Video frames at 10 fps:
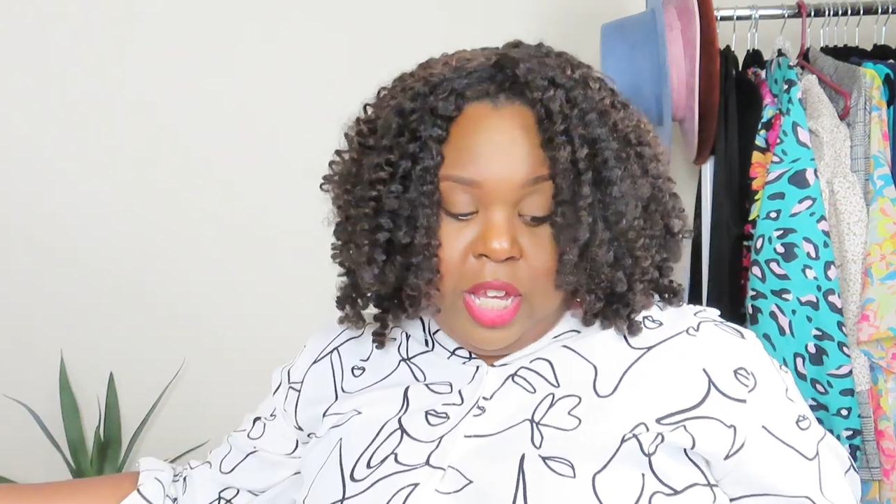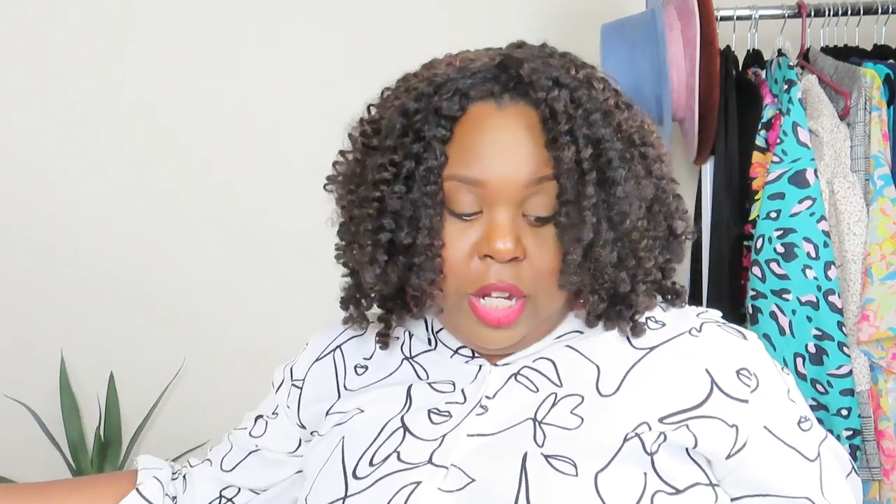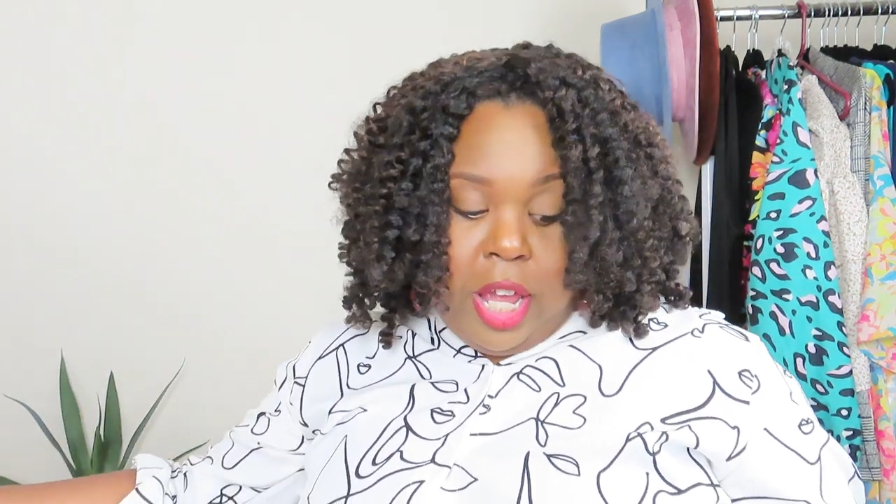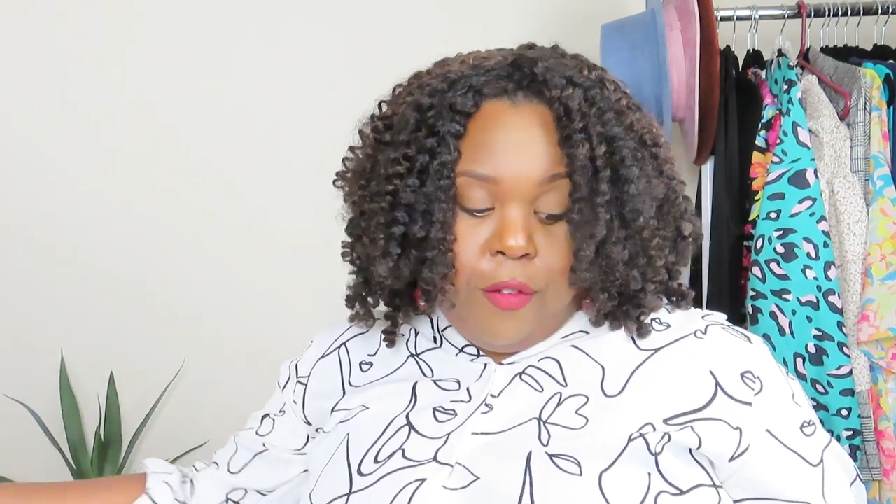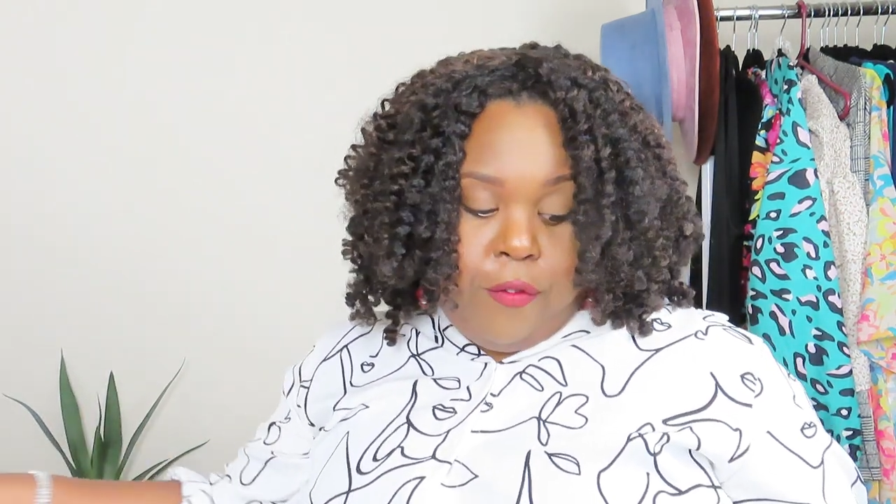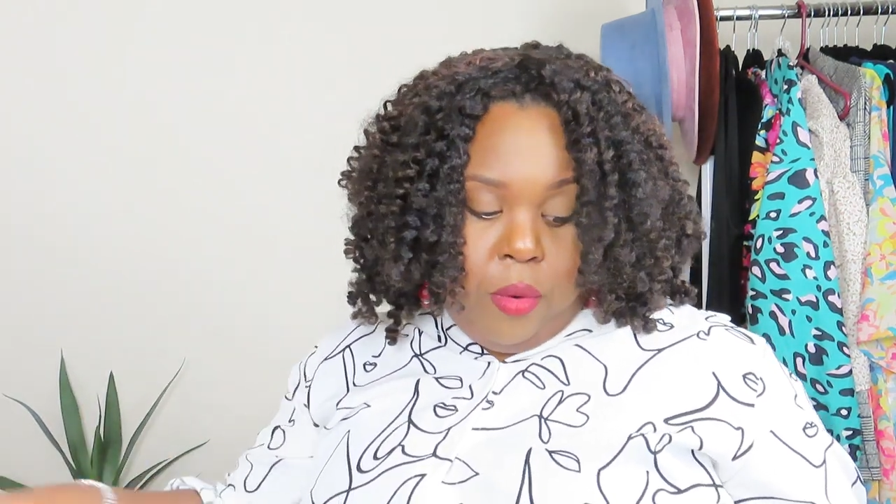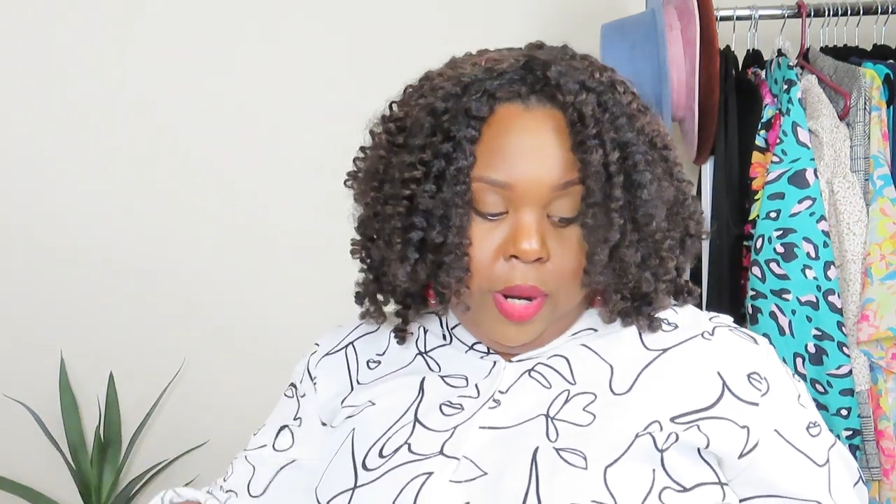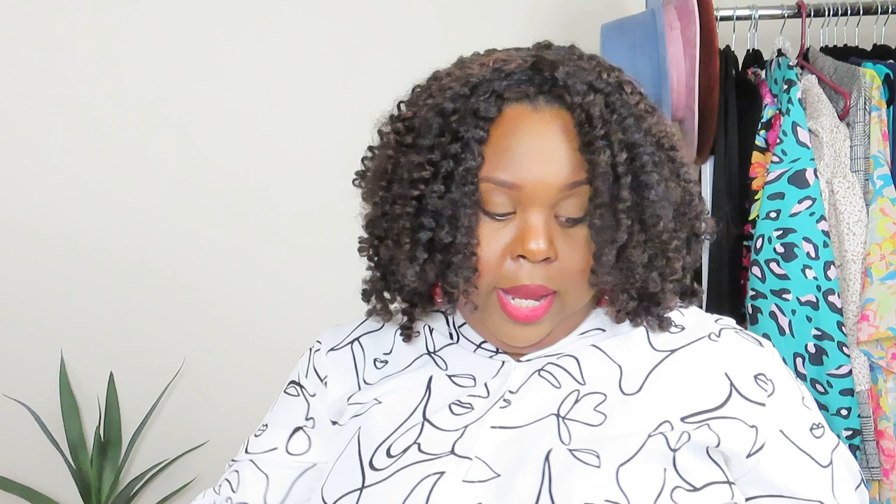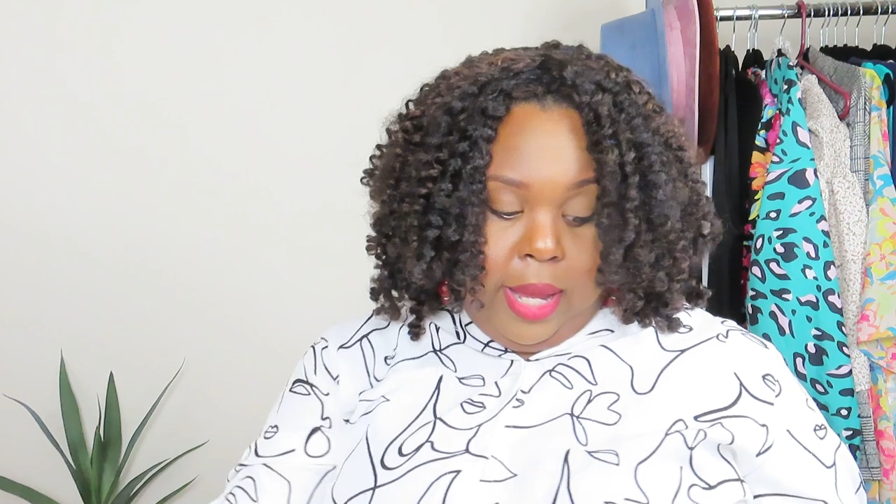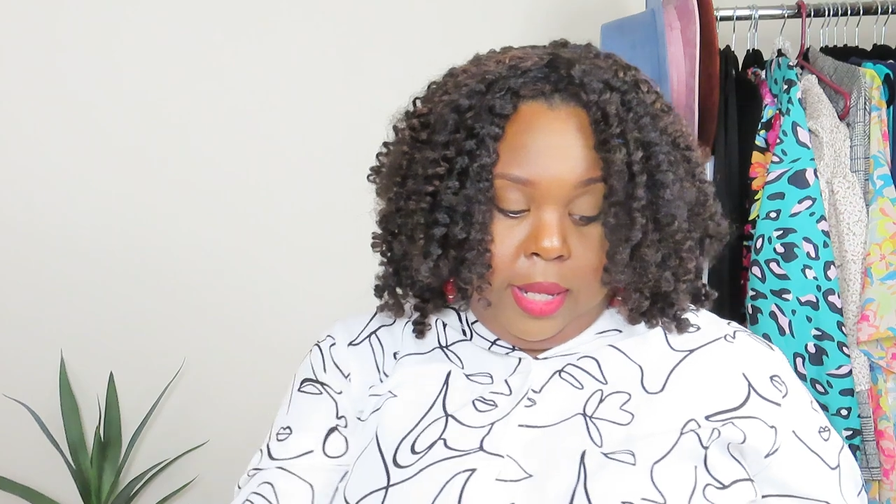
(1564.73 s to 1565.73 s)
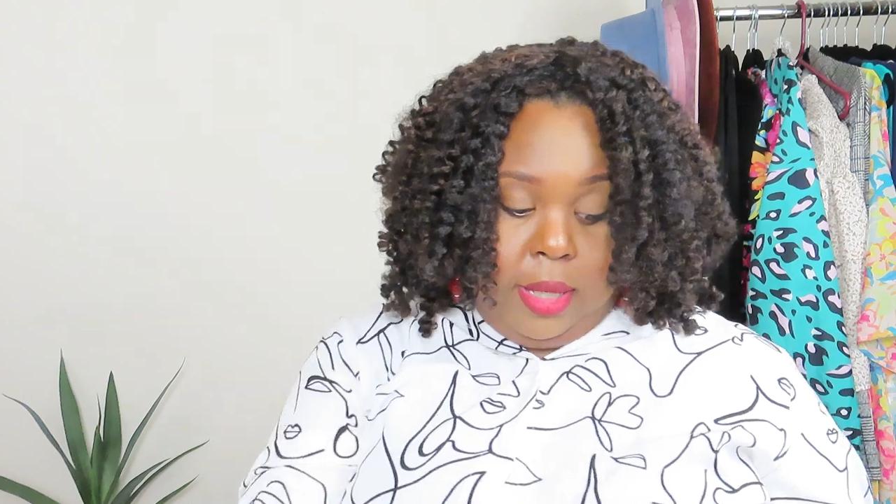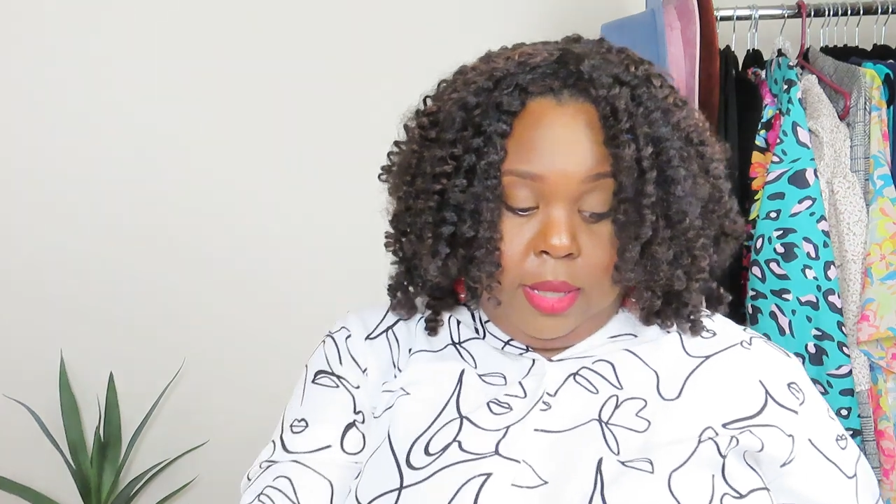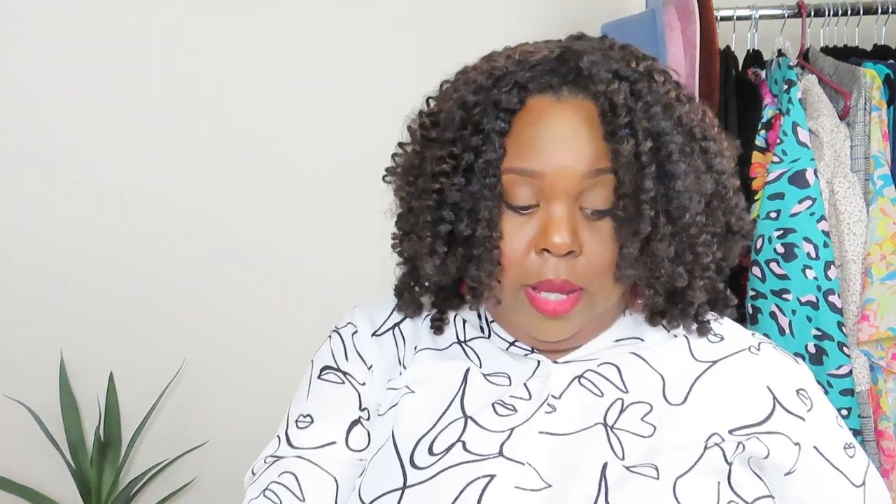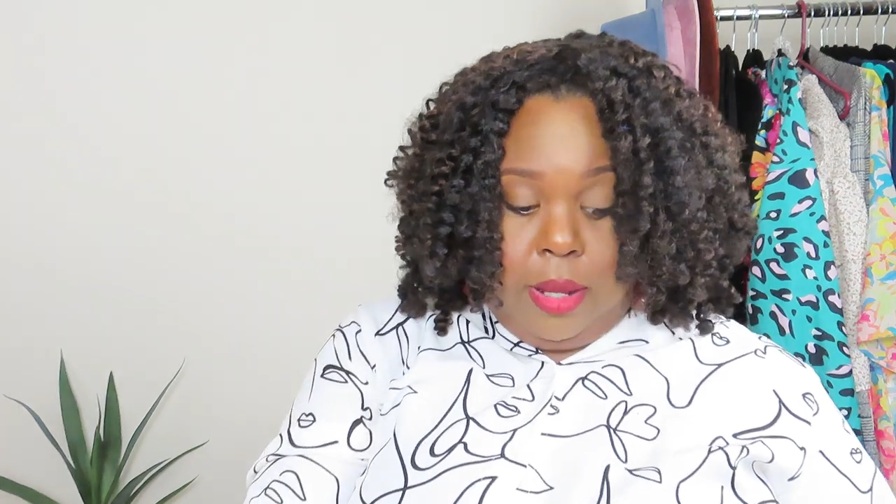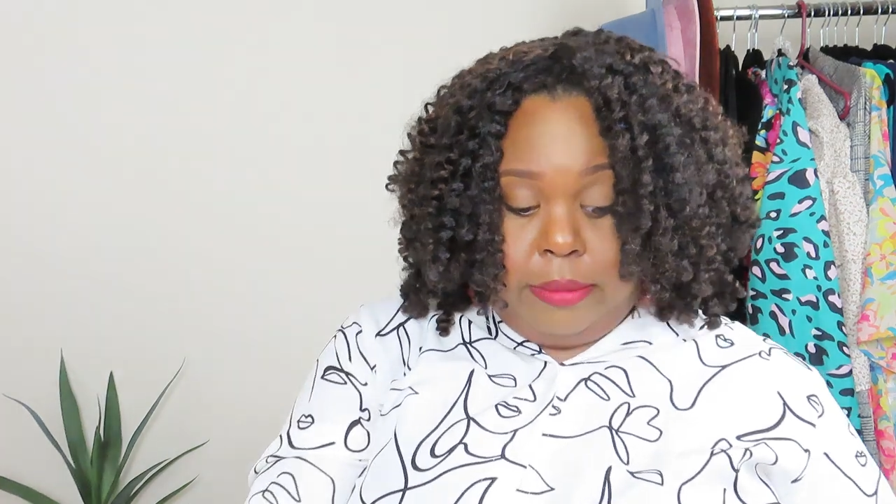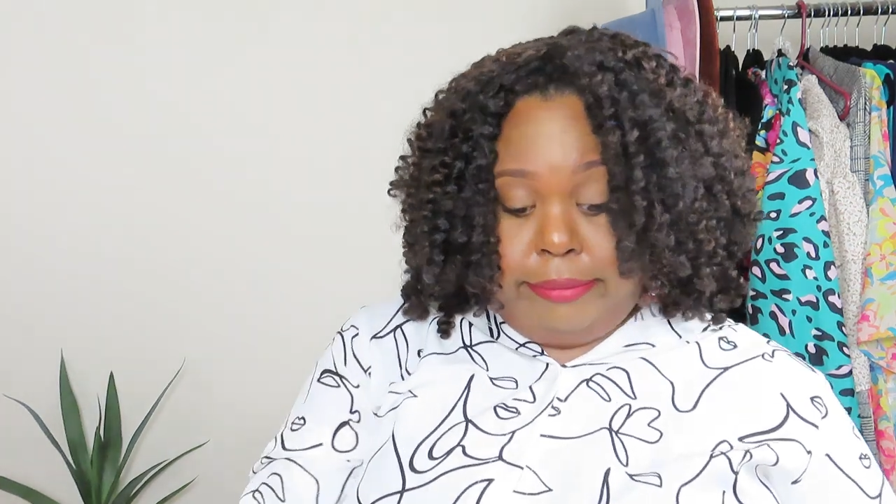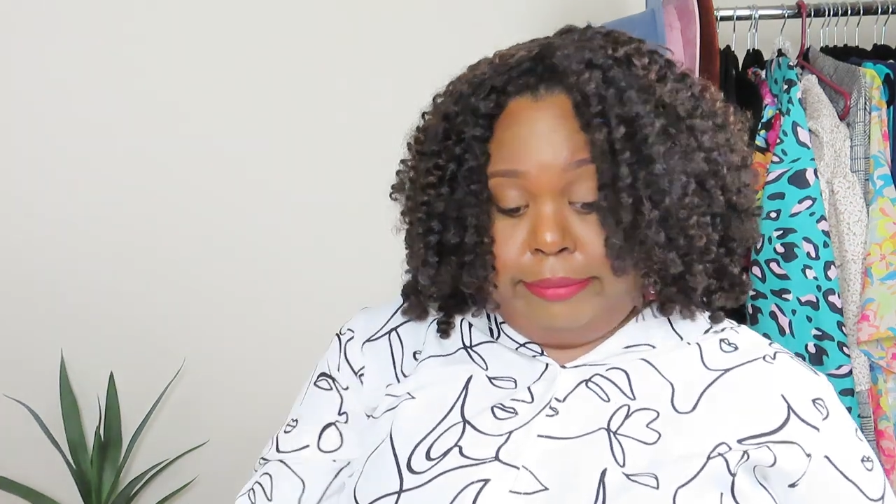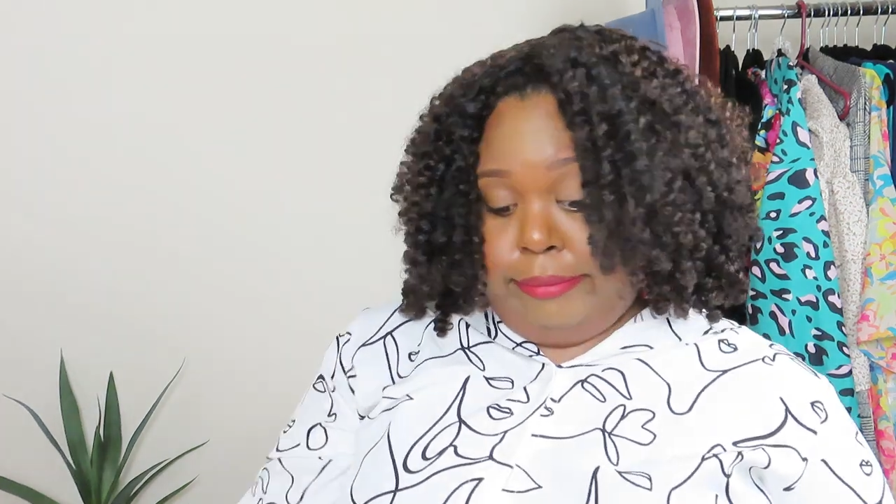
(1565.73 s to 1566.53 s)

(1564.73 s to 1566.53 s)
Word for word: in a 4X now.